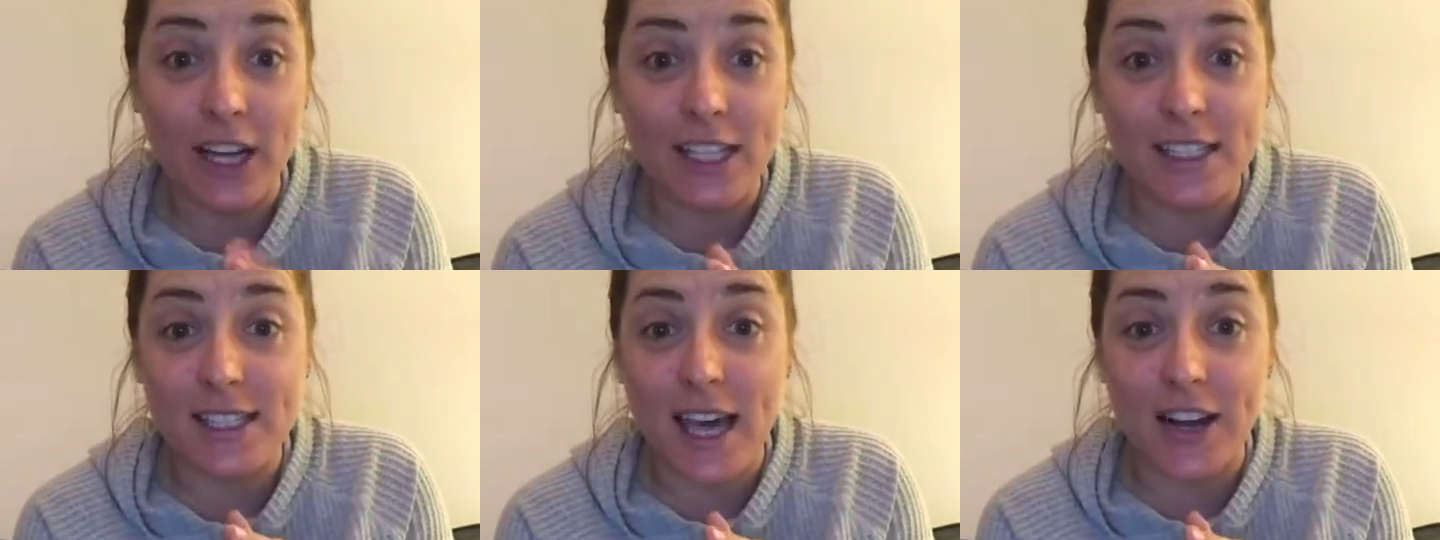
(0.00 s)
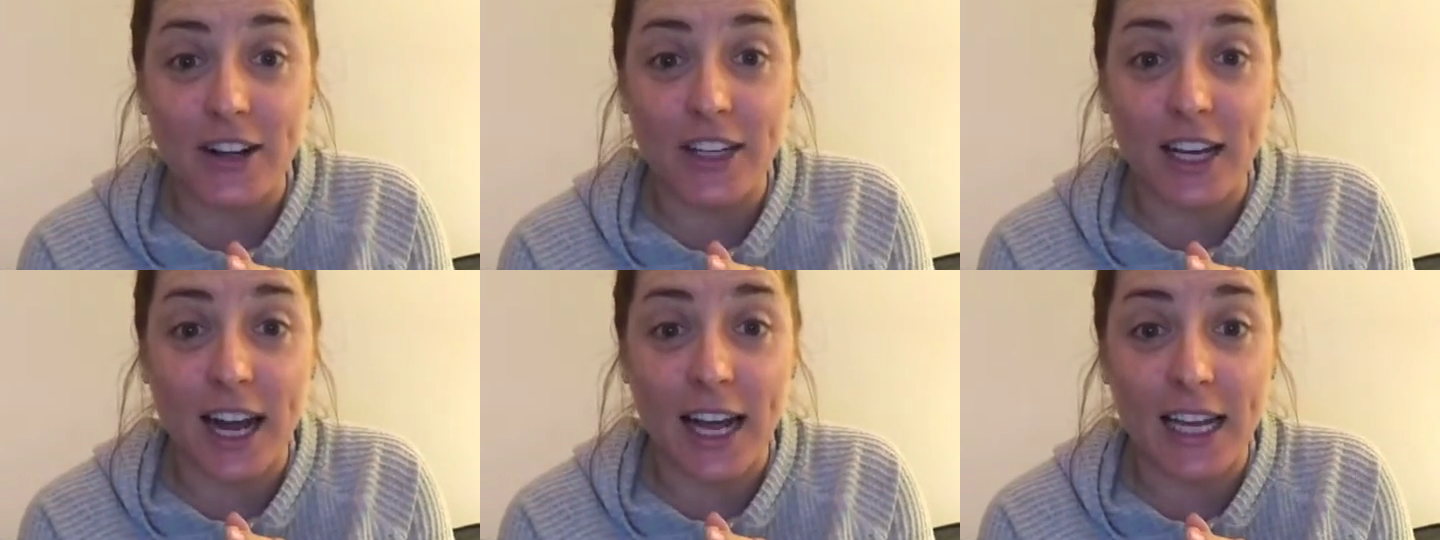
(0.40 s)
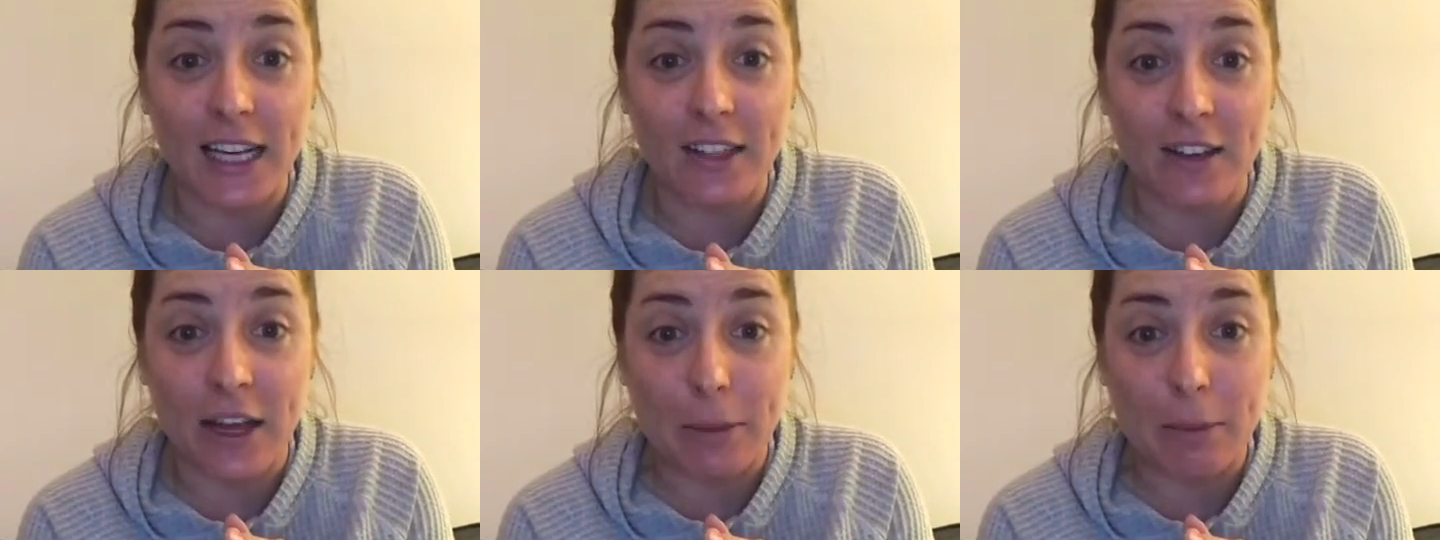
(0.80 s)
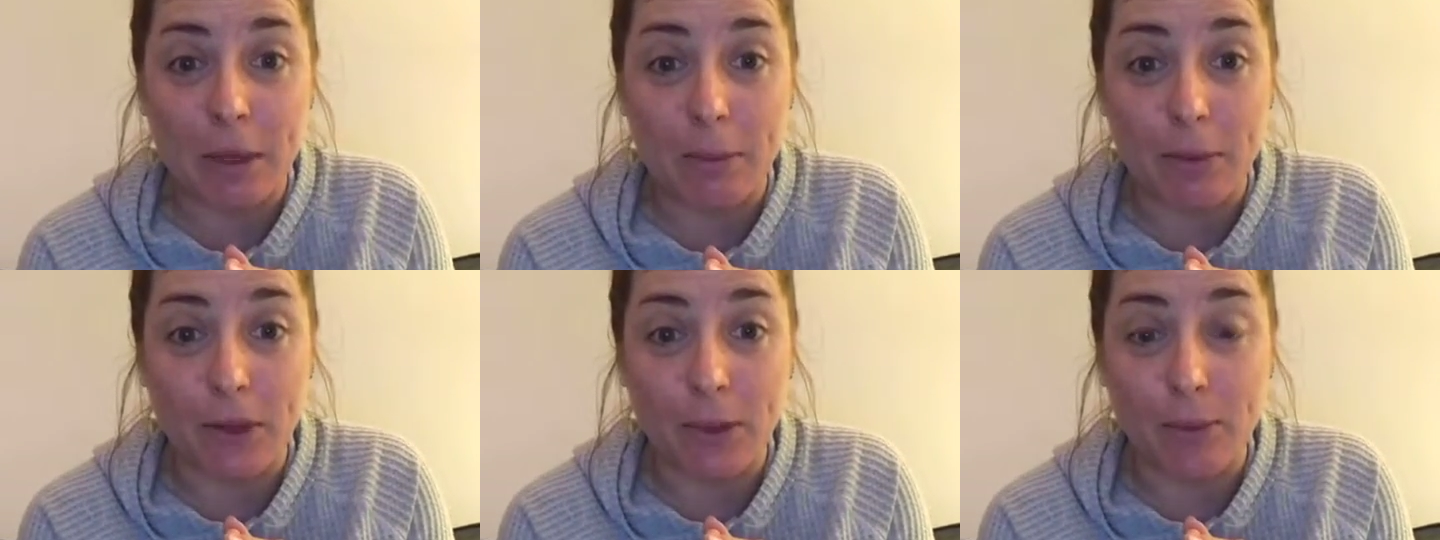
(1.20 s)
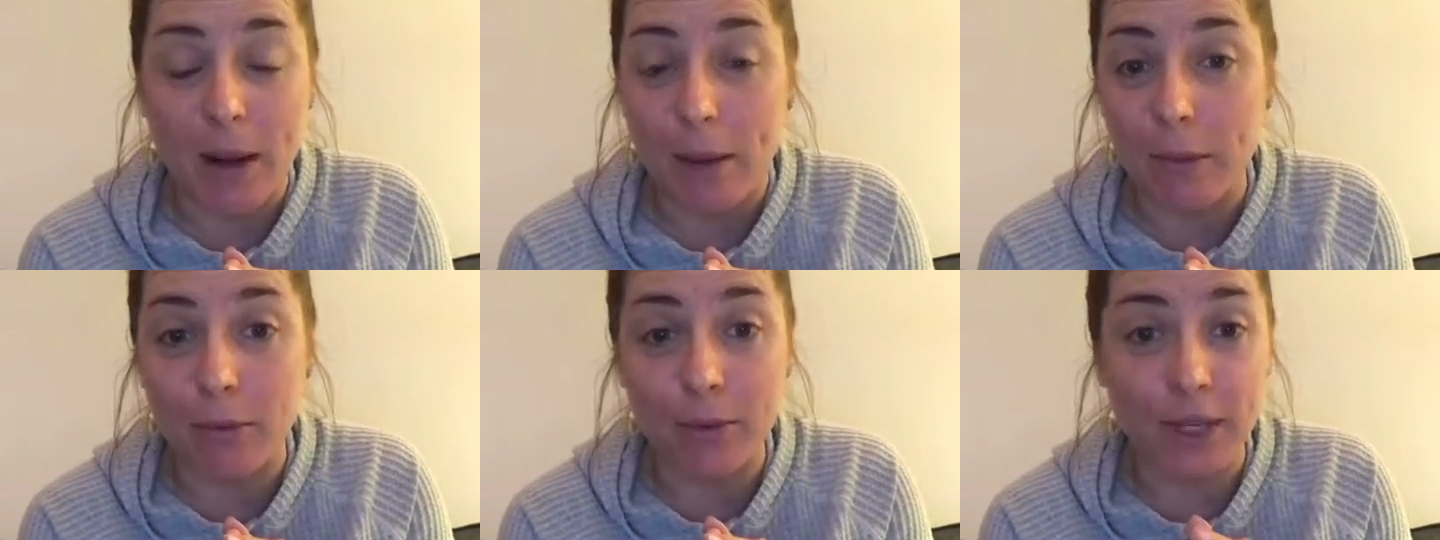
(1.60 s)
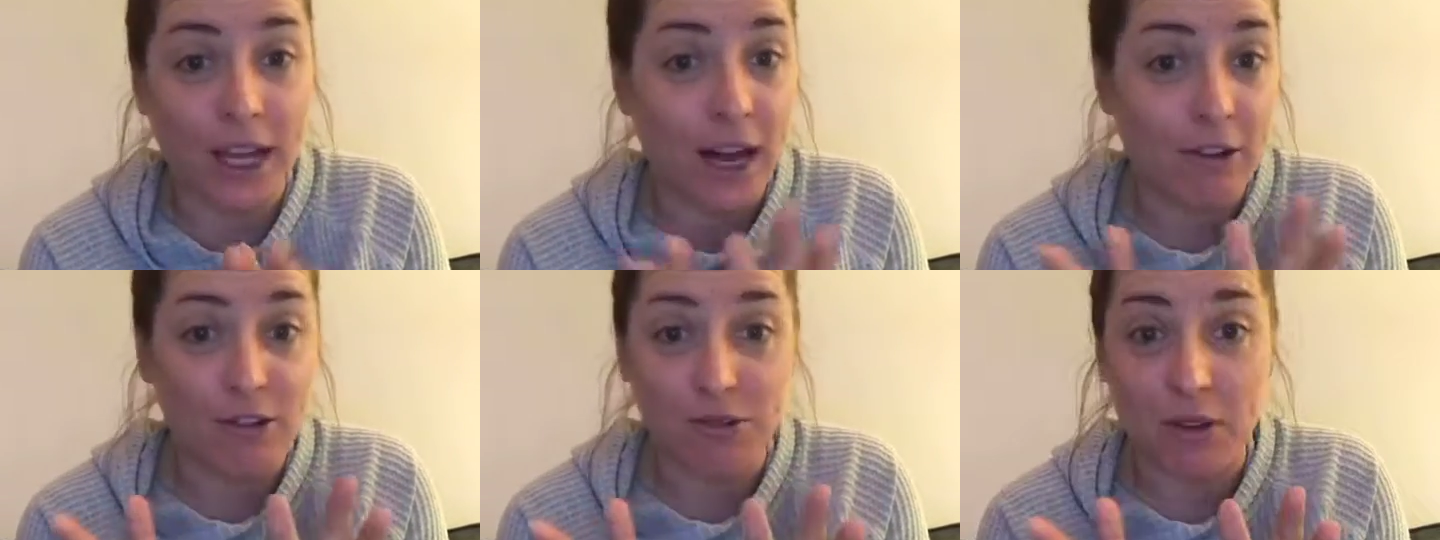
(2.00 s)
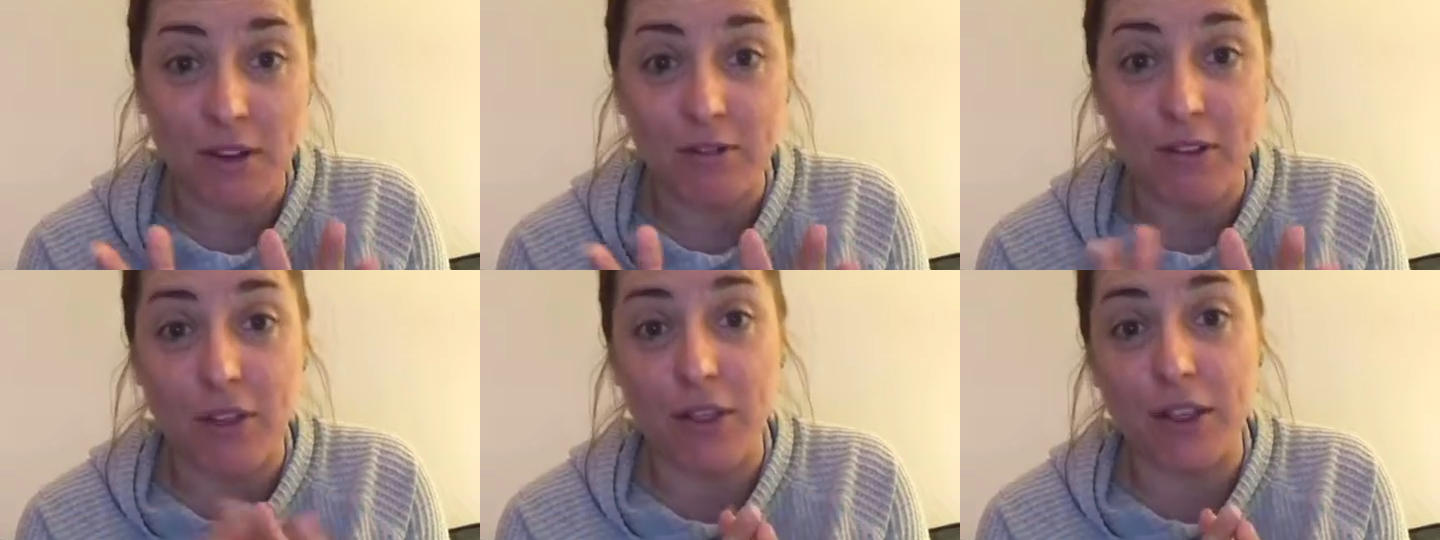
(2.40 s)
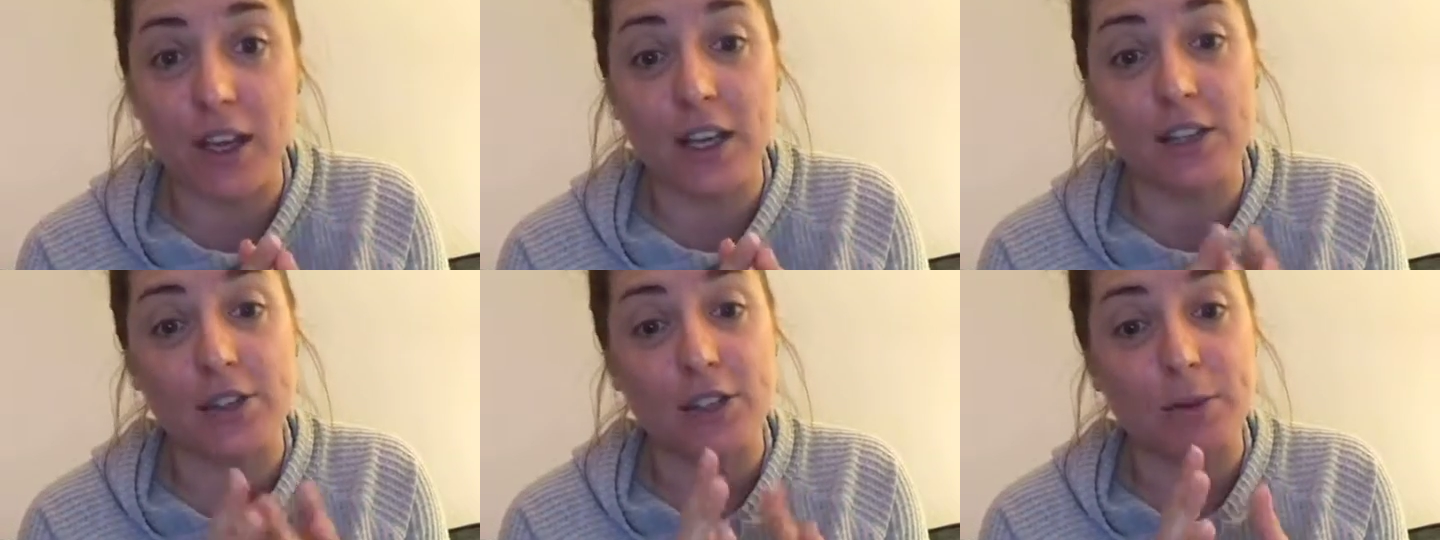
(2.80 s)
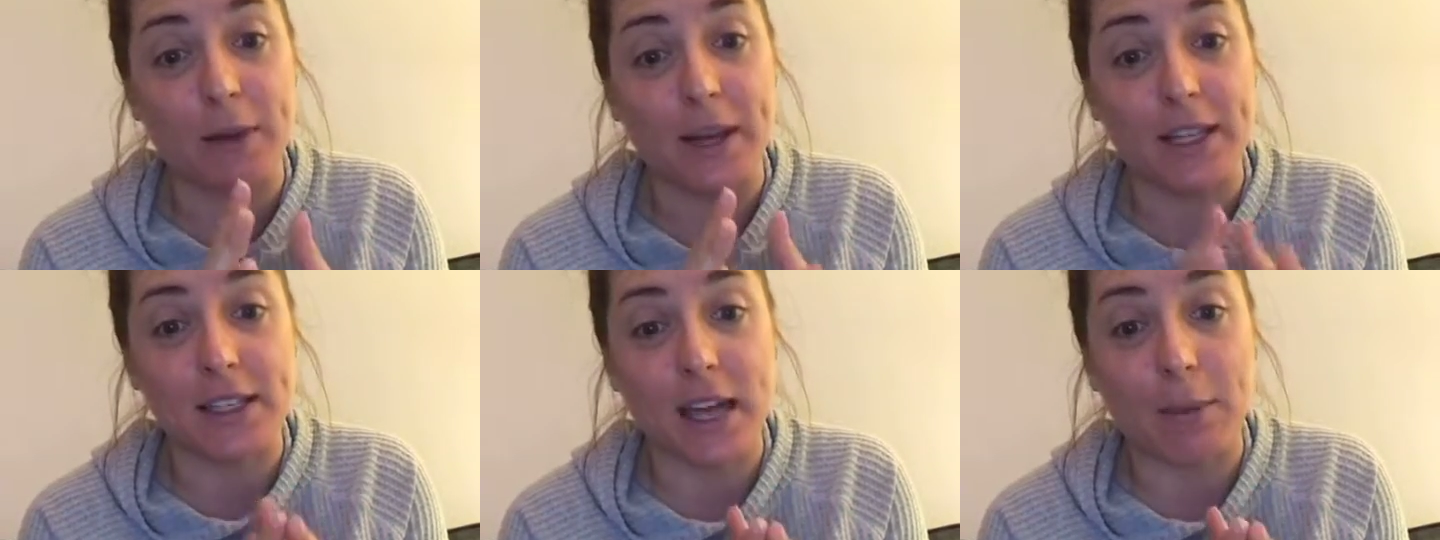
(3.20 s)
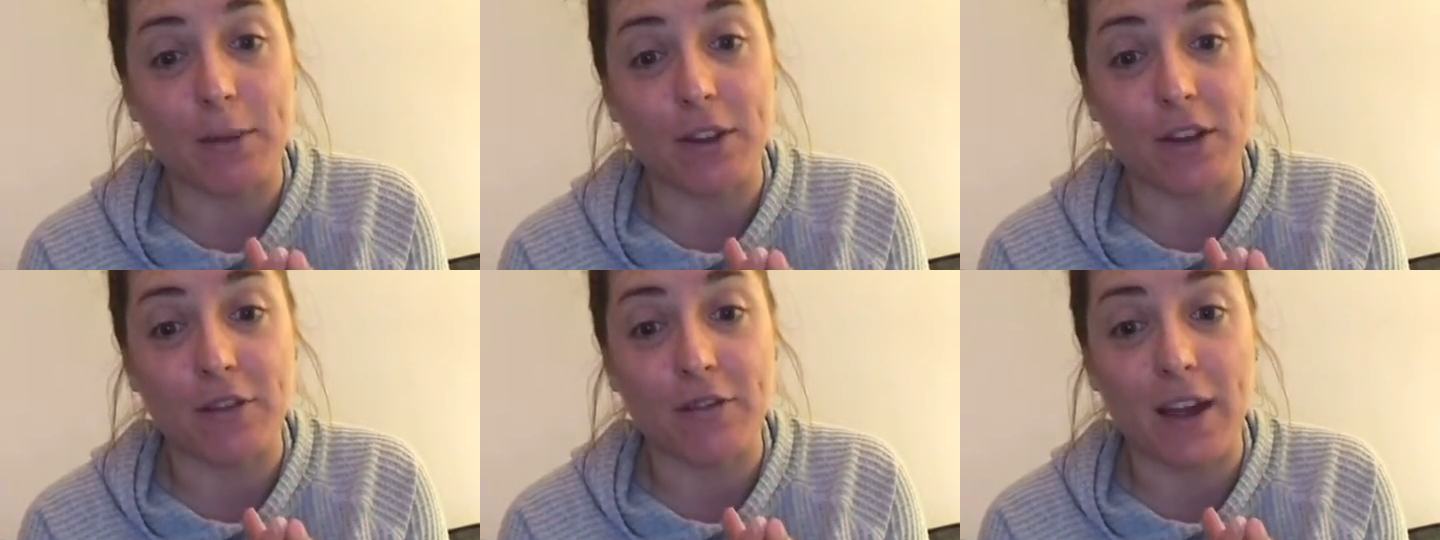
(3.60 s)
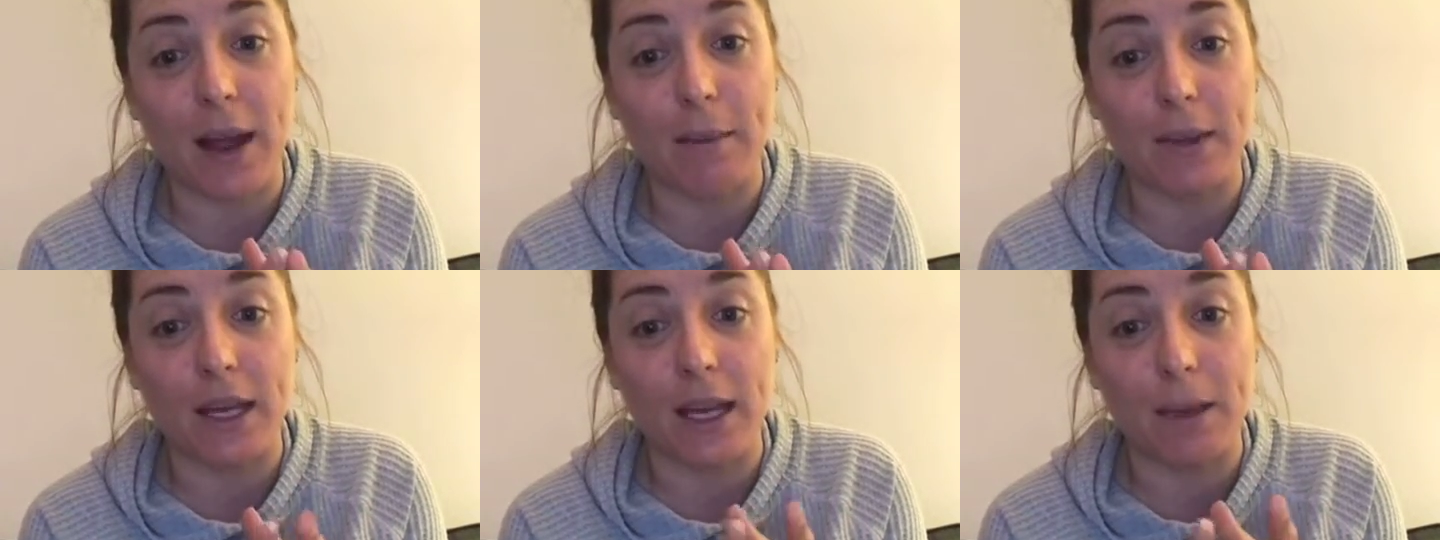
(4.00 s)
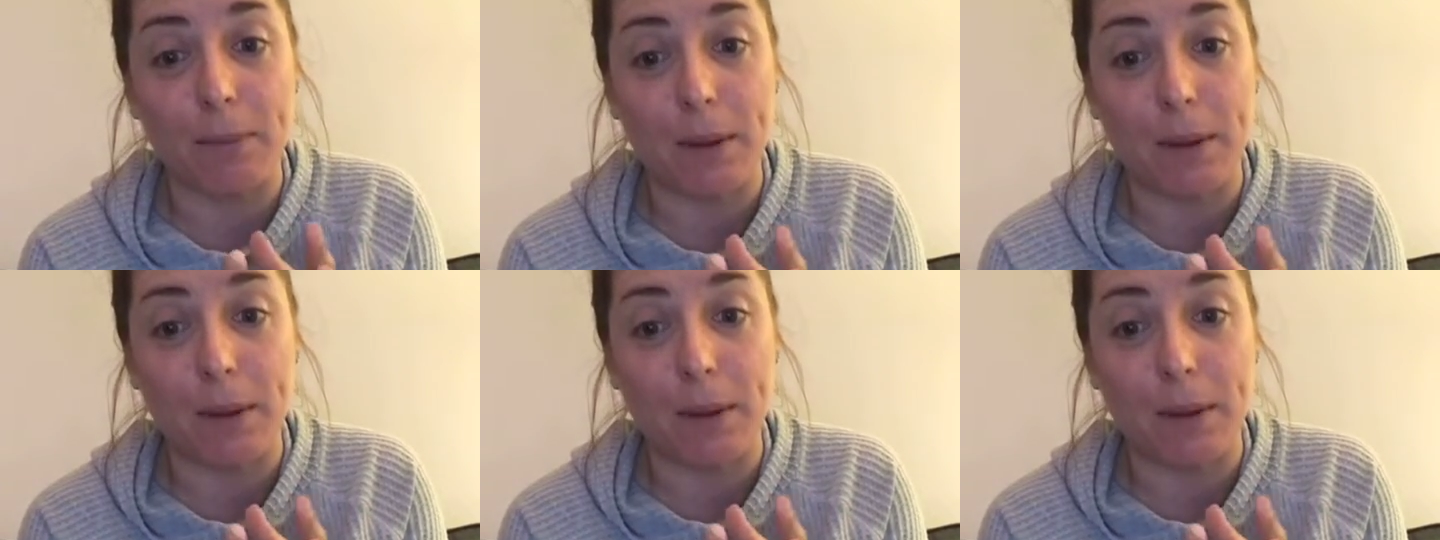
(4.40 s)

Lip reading: It's Saturday night. A lot of people are probably out doing fun things or spending time with their family.